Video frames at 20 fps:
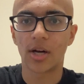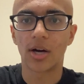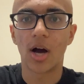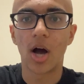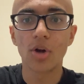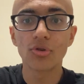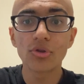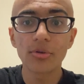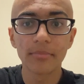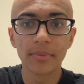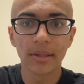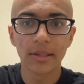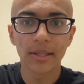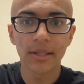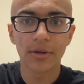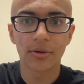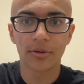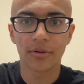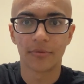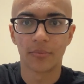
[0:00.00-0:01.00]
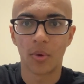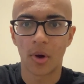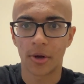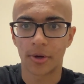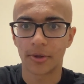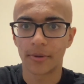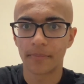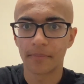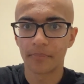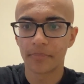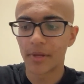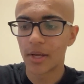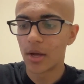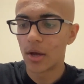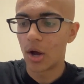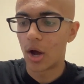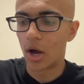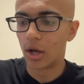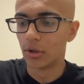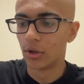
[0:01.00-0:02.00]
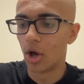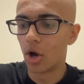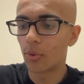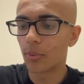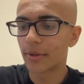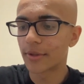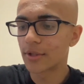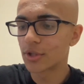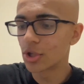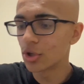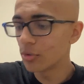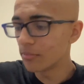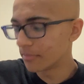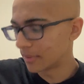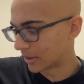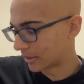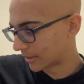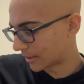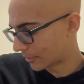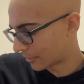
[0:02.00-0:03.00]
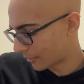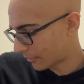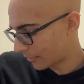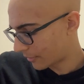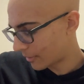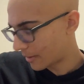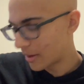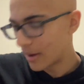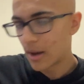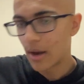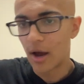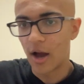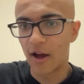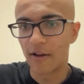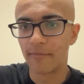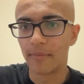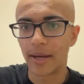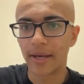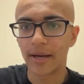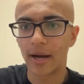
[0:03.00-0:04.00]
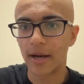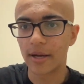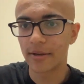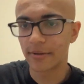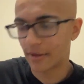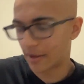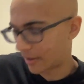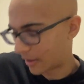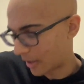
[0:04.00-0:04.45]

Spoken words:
100 milliliters of water, along with 2 milliliters of my chitosan